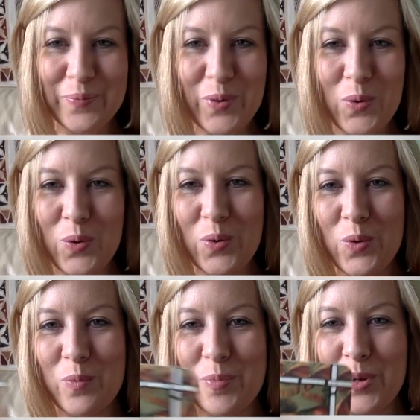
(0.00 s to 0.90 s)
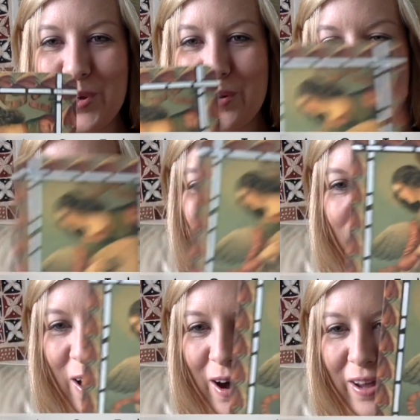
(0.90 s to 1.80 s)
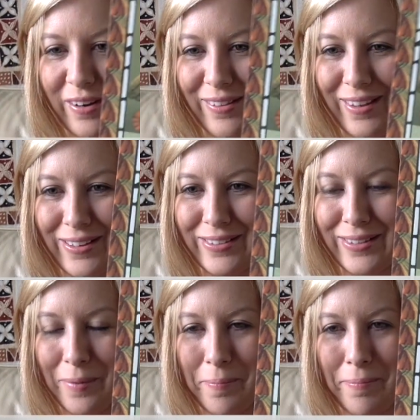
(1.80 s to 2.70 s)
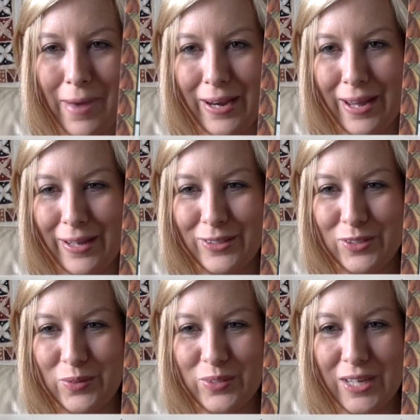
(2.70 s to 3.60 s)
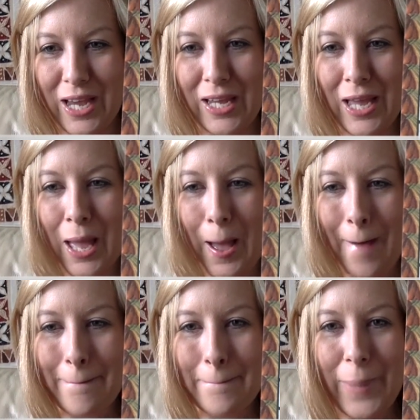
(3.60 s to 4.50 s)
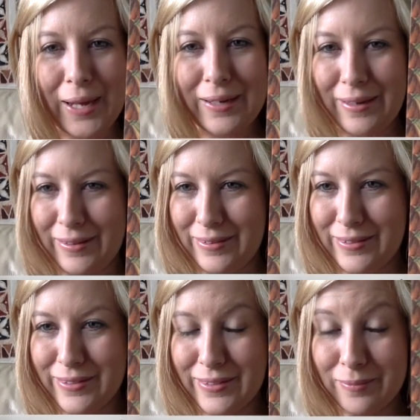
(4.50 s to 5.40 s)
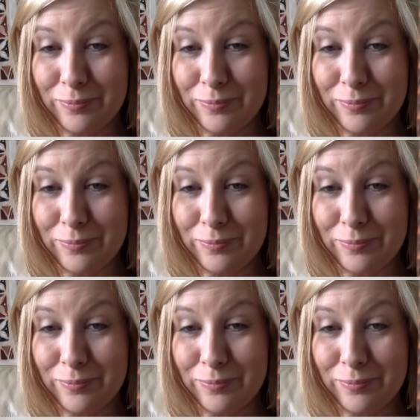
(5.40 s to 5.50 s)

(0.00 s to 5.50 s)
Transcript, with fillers: Ooh, beautiful card this Monday and Tuesday. Abundance,